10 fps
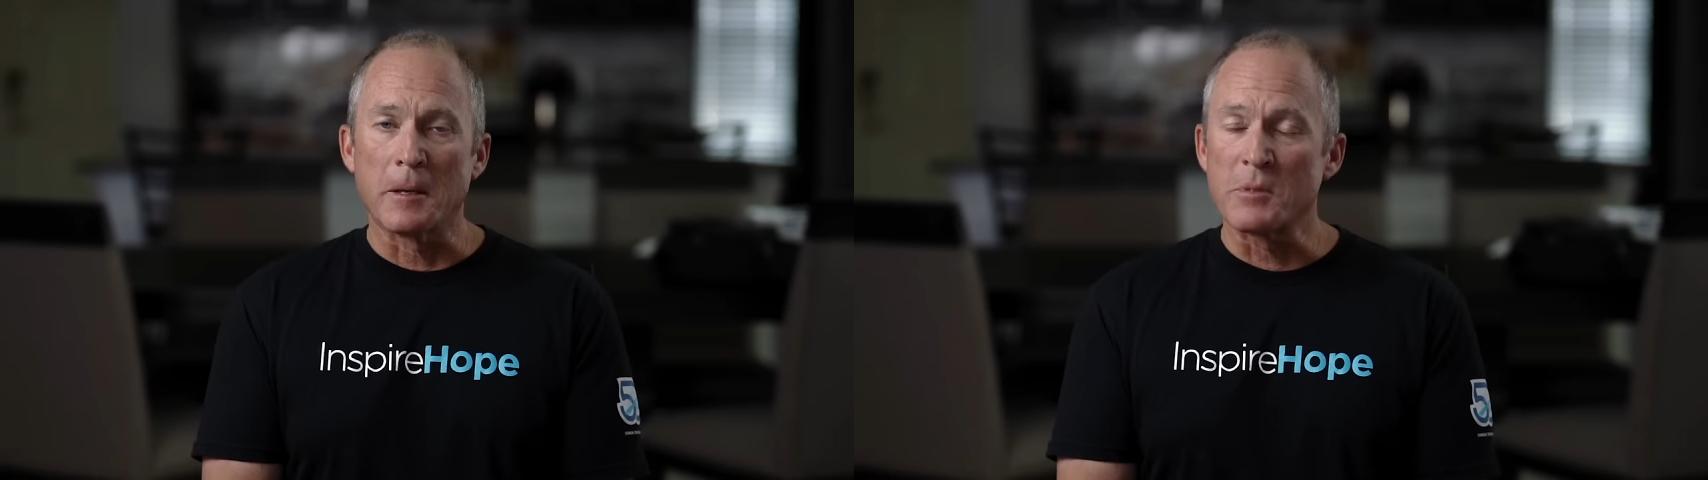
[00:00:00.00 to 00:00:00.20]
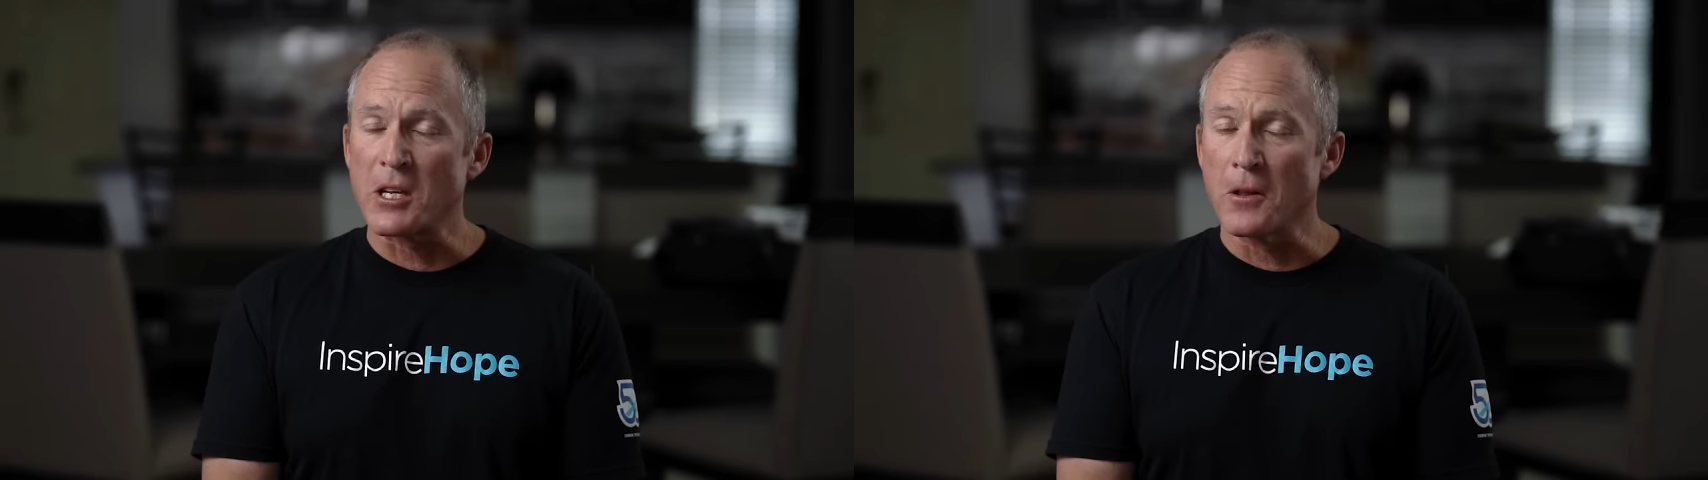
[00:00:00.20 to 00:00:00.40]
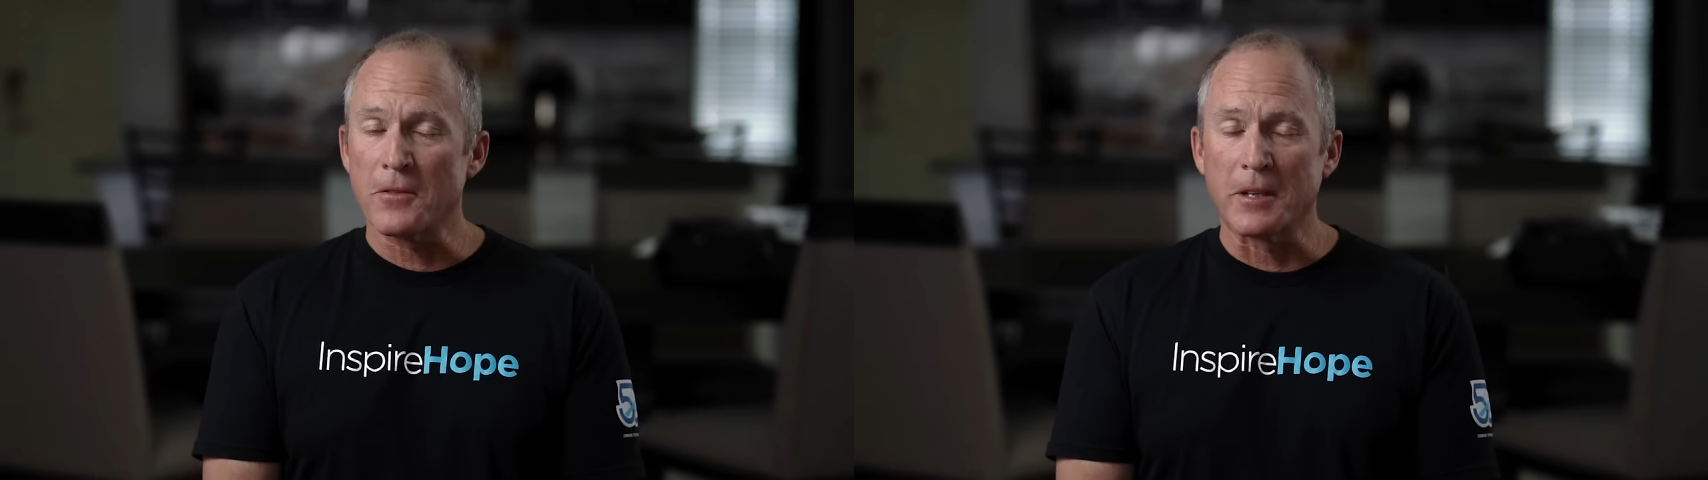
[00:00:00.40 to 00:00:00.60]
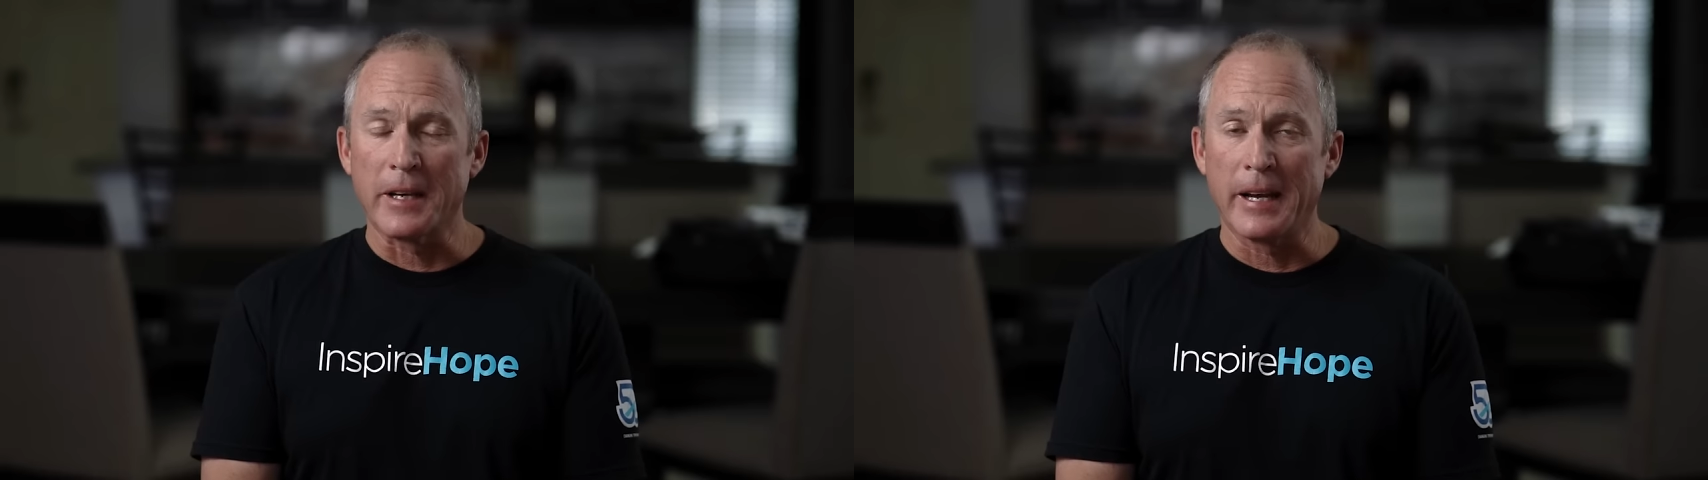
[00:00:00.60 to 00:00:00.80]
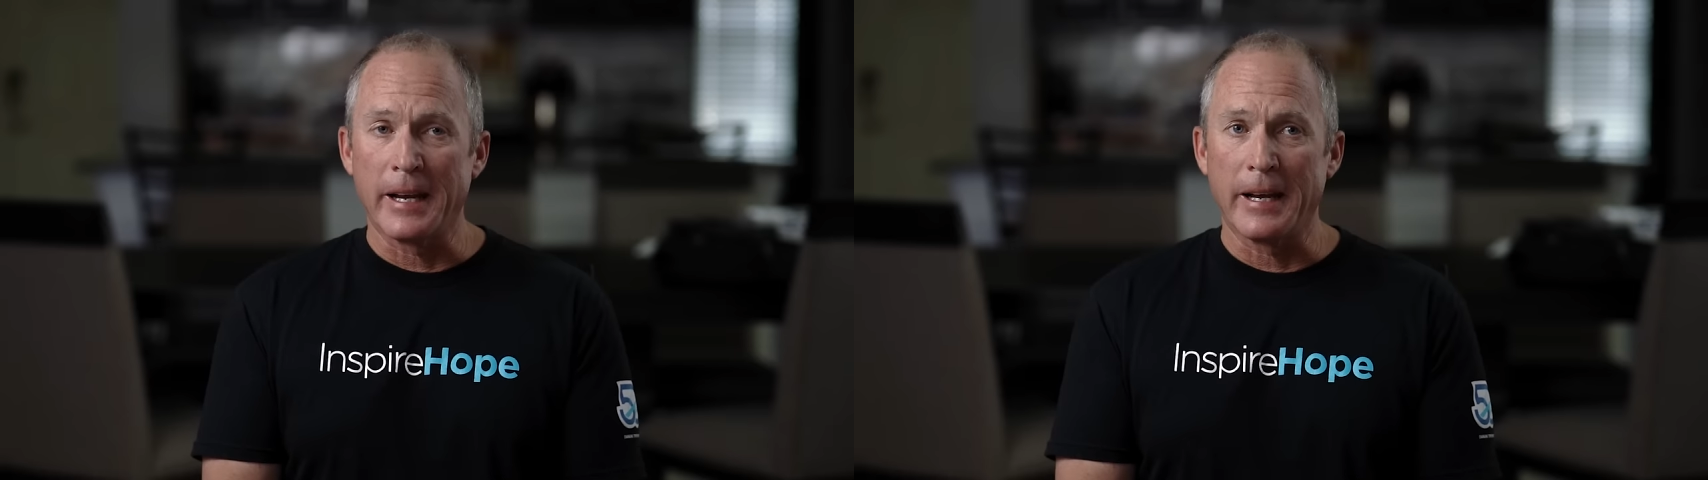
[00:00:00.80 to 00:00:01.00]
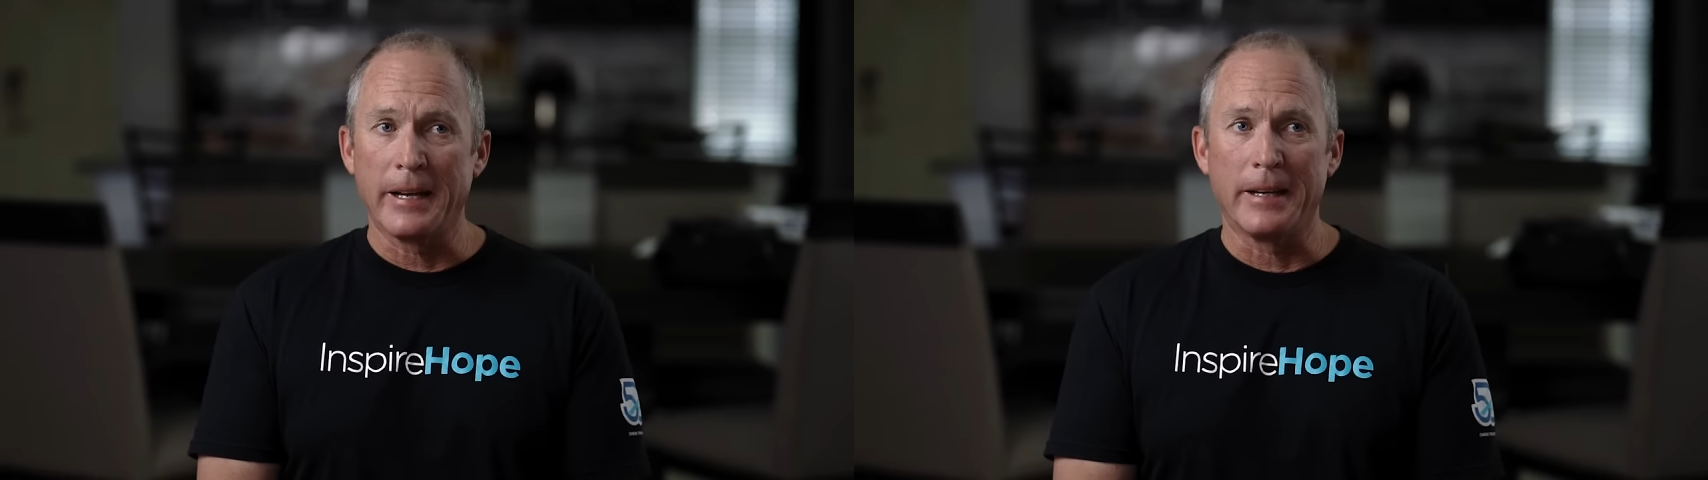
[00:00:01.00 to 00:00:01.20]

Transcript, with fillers: Kim's health today